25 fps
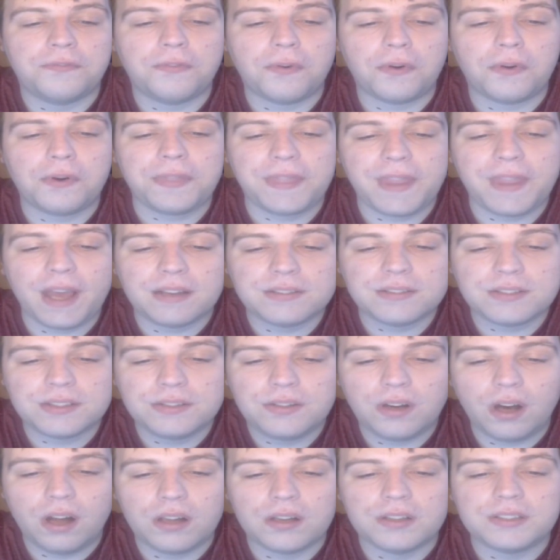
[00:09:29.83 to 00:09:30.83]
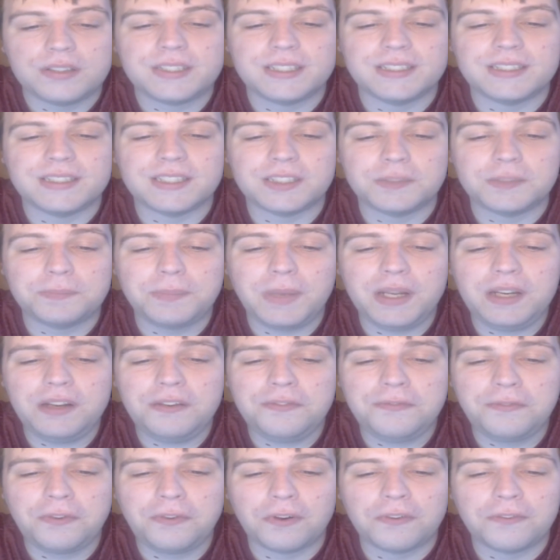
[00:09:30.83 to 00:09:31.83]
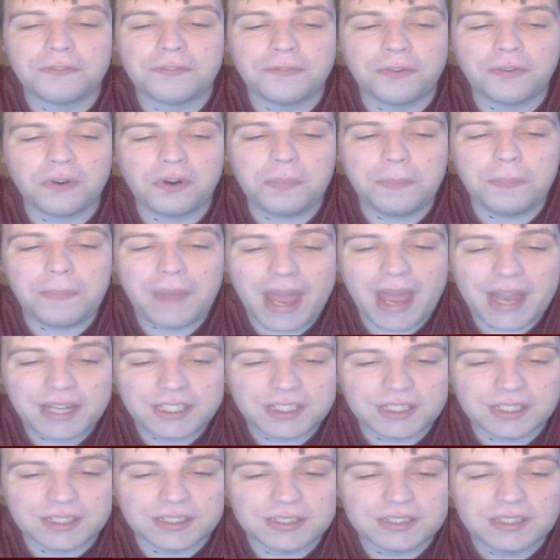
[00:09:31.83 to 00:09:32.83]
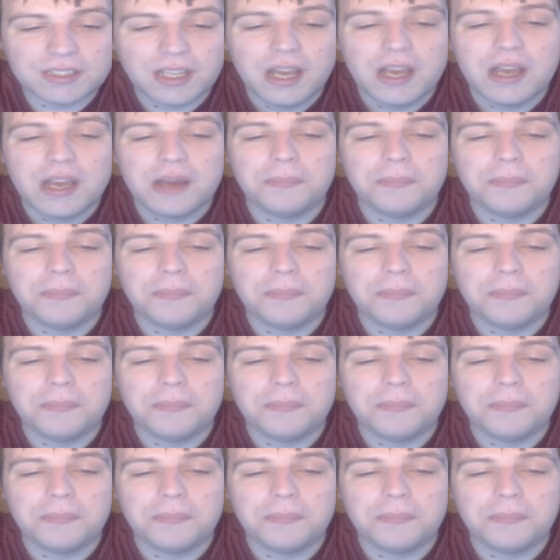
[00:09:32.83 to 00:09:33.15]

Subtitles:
$4,000 and suspended for 4 matches